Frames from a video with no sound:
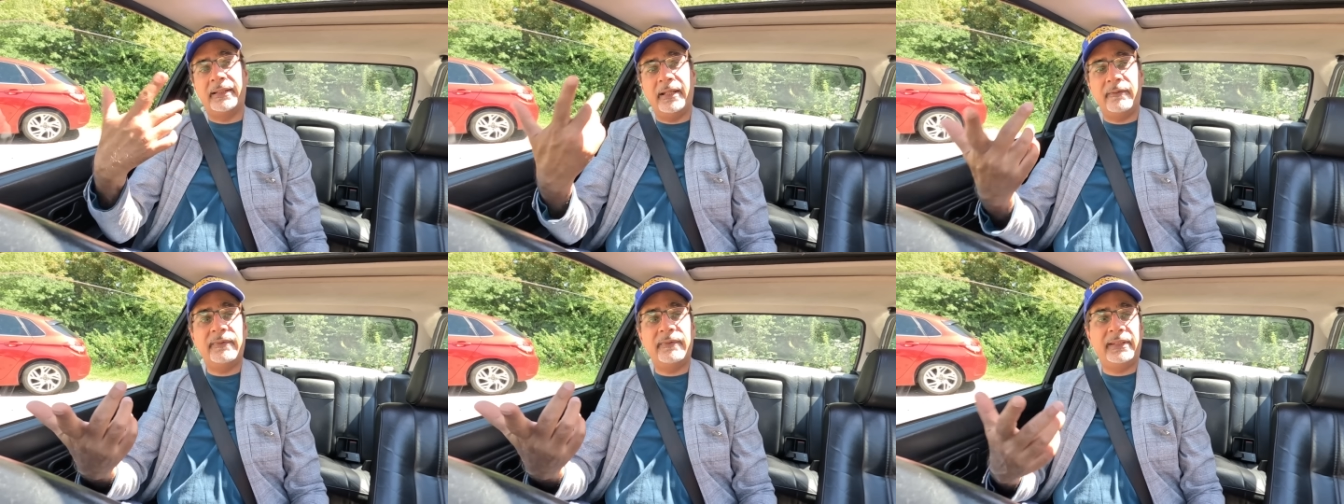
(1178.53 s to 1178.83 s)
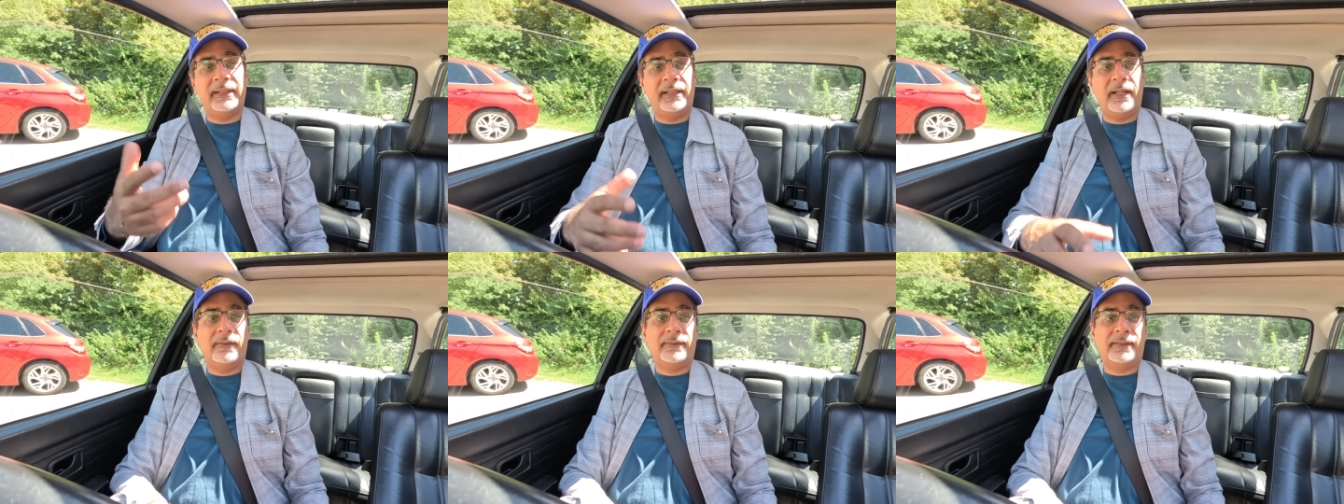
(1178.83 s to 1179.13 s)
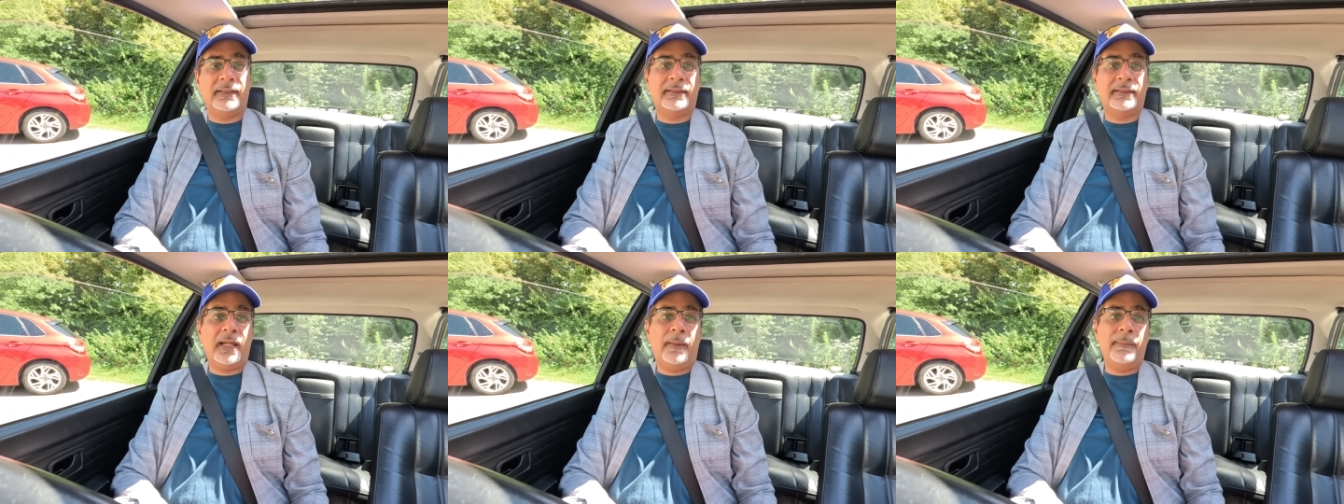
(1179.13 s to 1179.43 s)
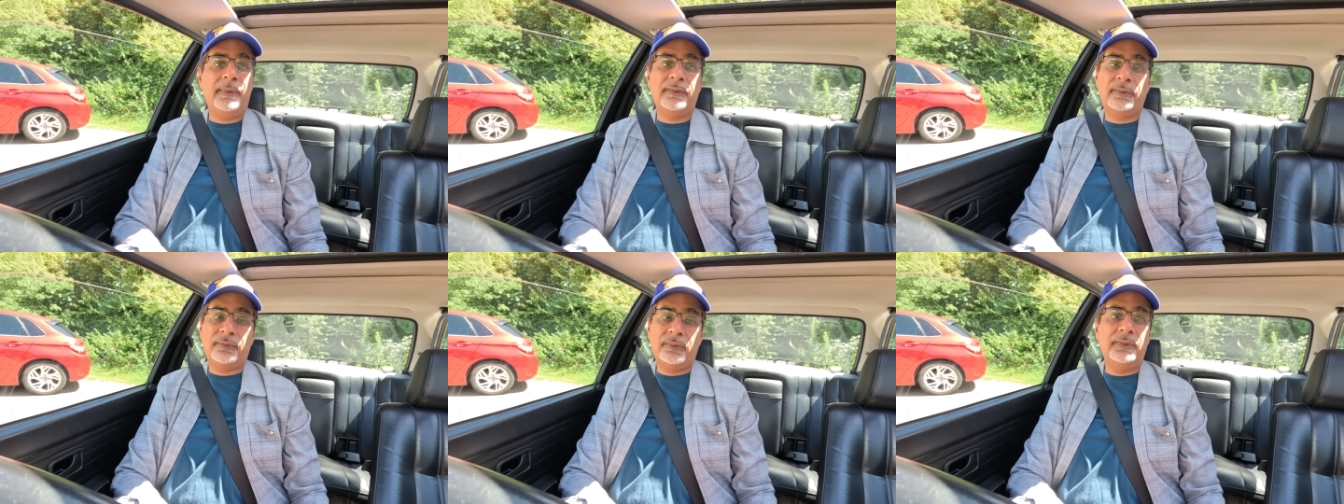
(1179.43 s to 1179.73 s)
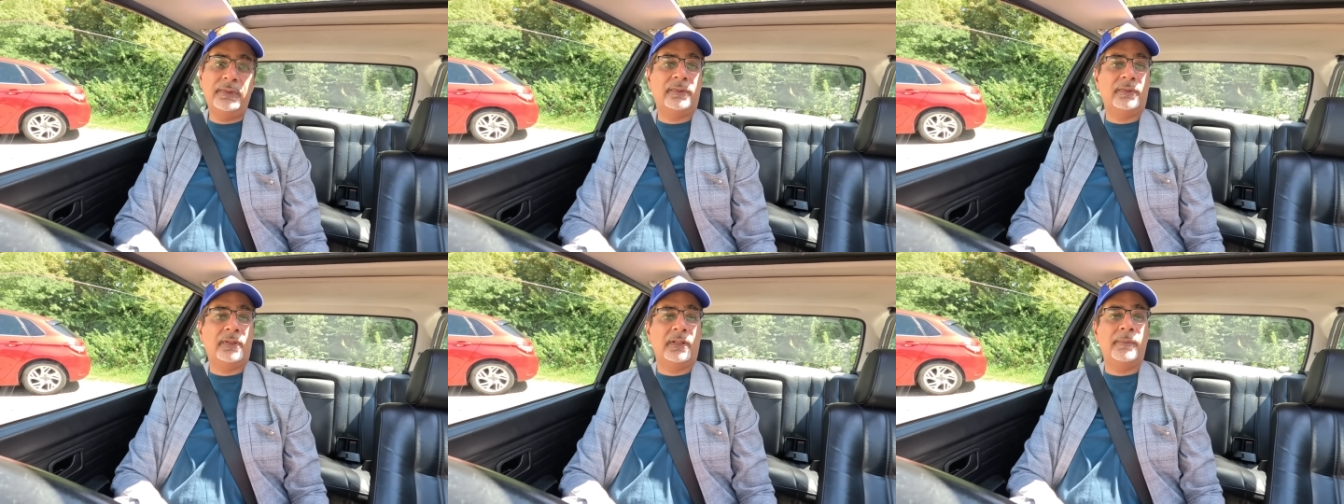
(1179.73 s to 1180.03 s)
and everything else that's coming
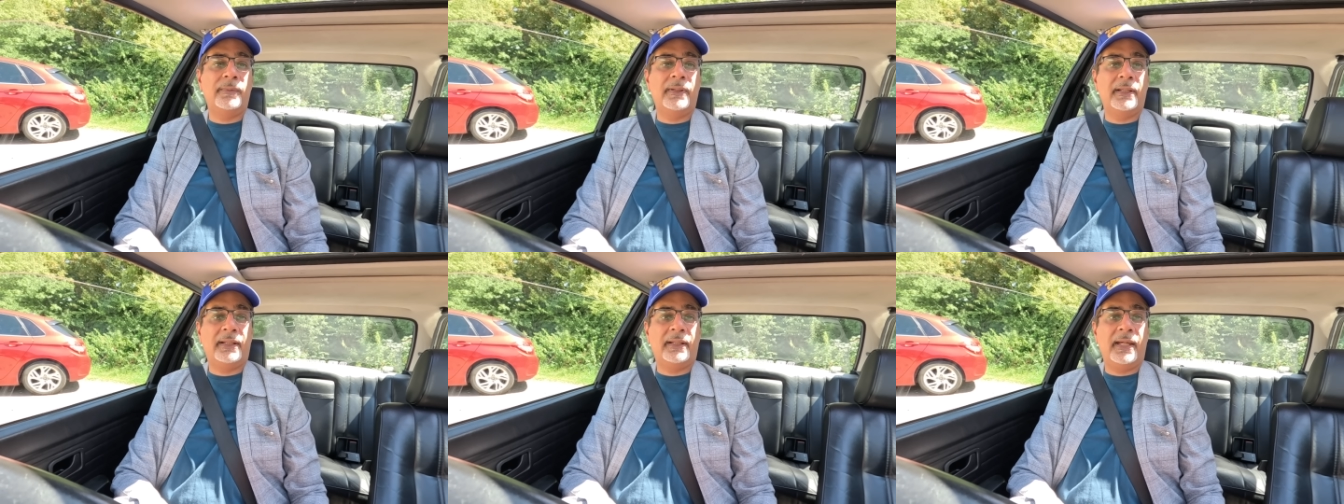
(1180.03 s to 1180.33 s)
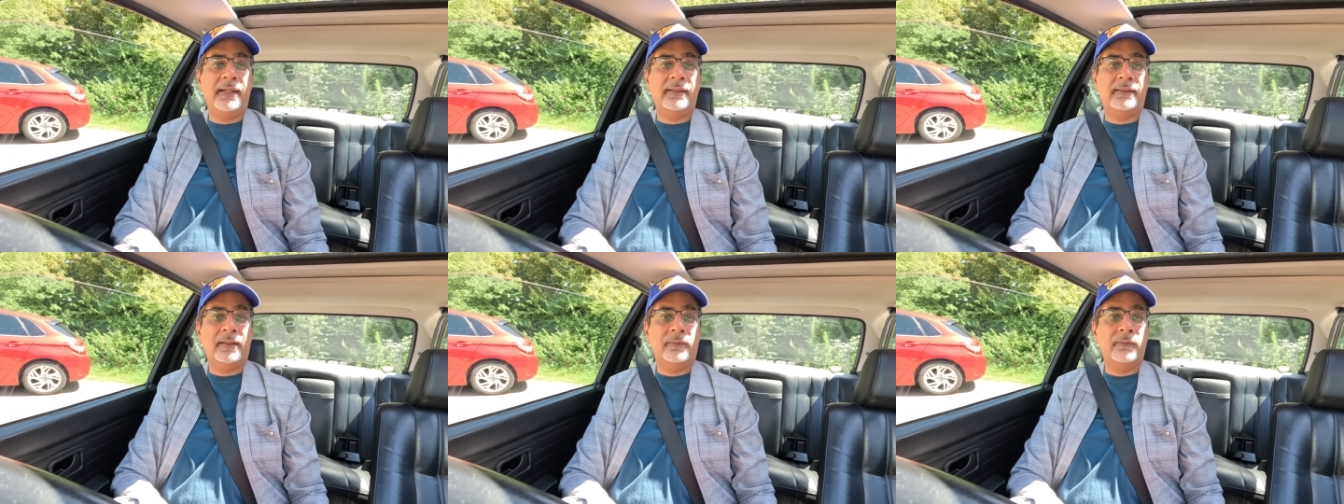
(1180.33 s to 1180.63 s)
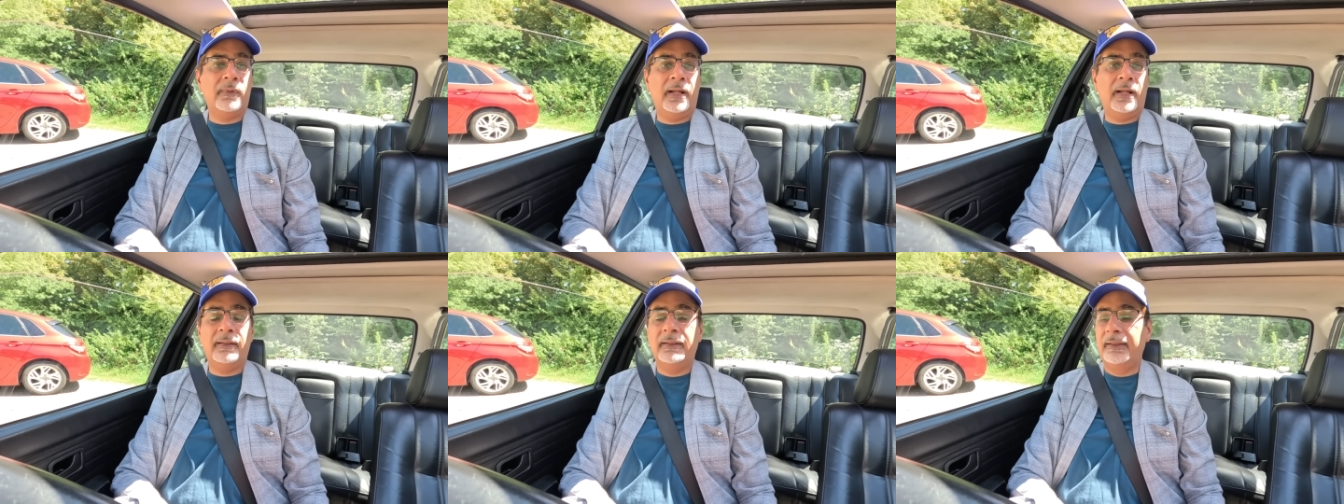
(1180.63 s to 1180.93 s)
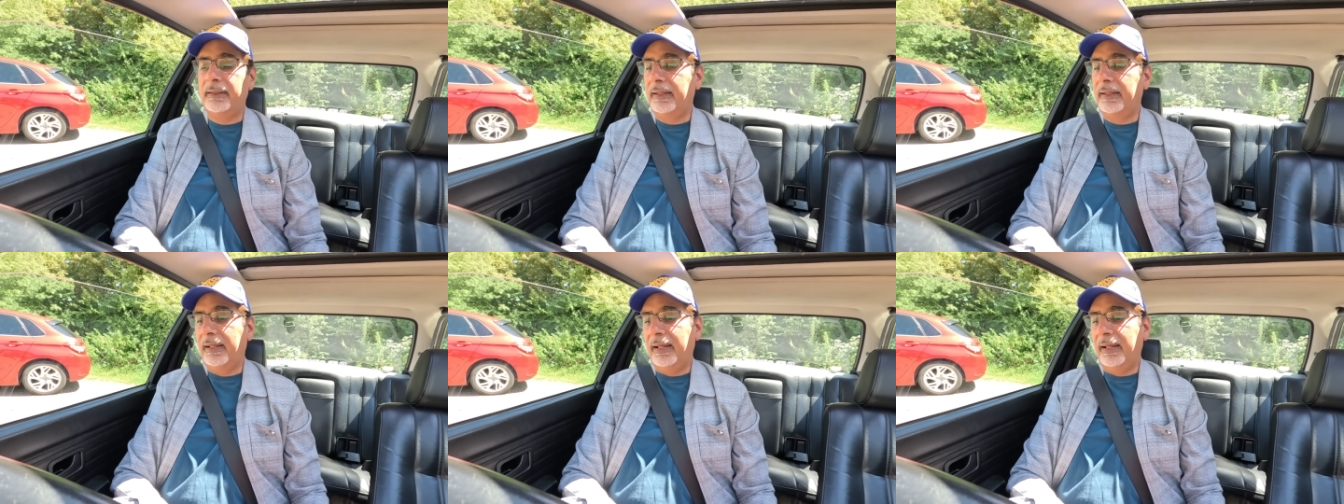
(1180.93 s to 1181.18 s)
soon, it's going to be a case that, well,